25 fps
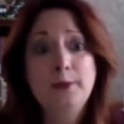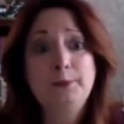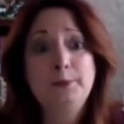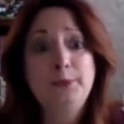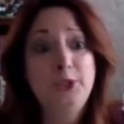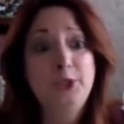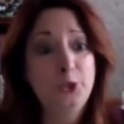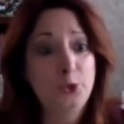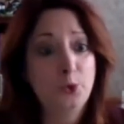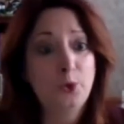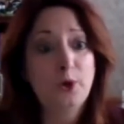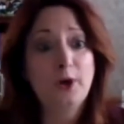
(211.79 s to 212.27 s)

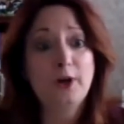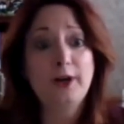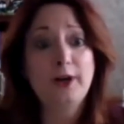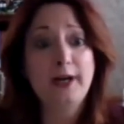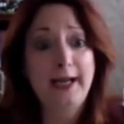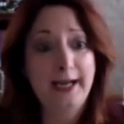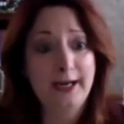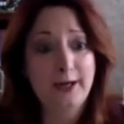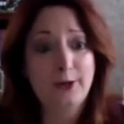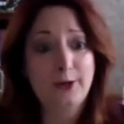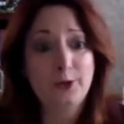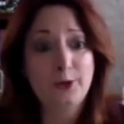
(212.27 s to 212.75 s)
pure
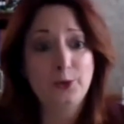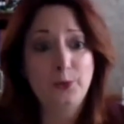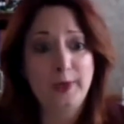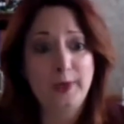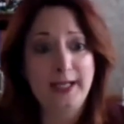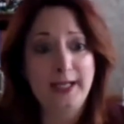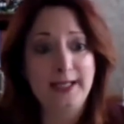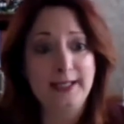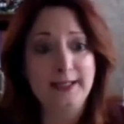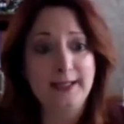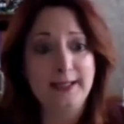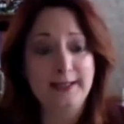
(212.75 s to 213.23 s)

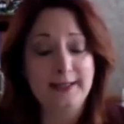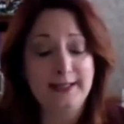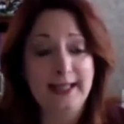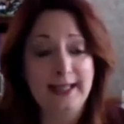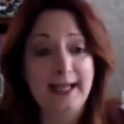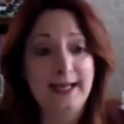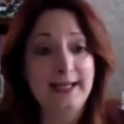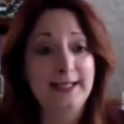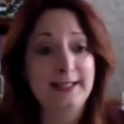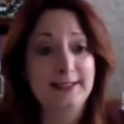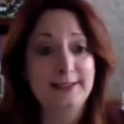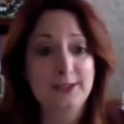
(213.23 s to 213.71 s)
heroin
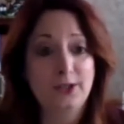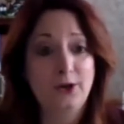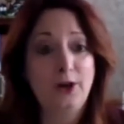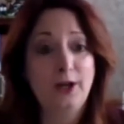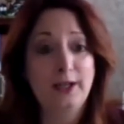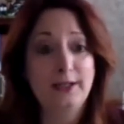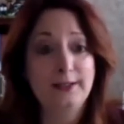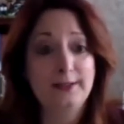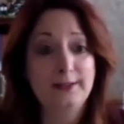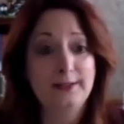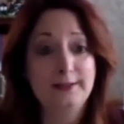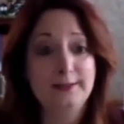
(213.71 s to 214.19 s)
that is
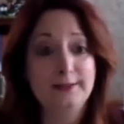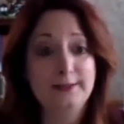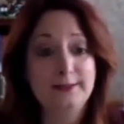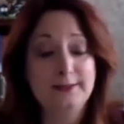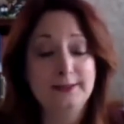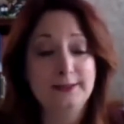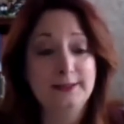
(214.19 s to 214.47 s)
on